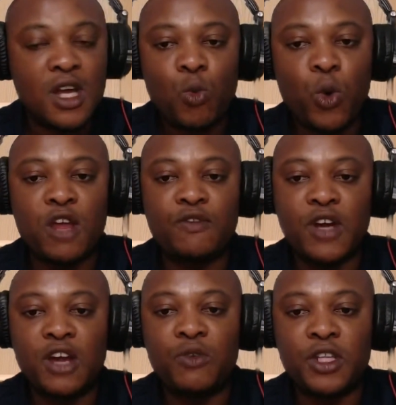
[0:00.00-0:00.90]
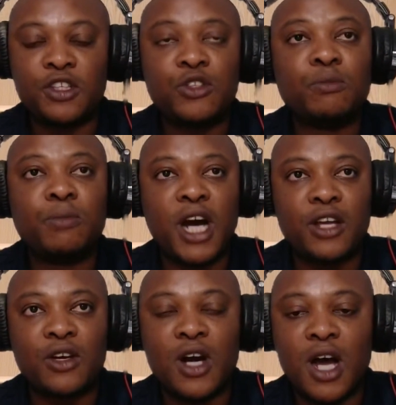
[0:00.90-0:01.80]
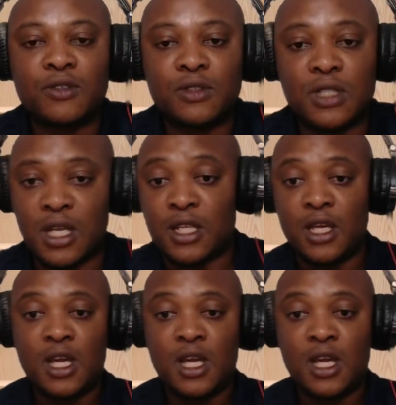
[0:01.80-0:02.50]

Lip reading: whenever you're ready to buy your house. And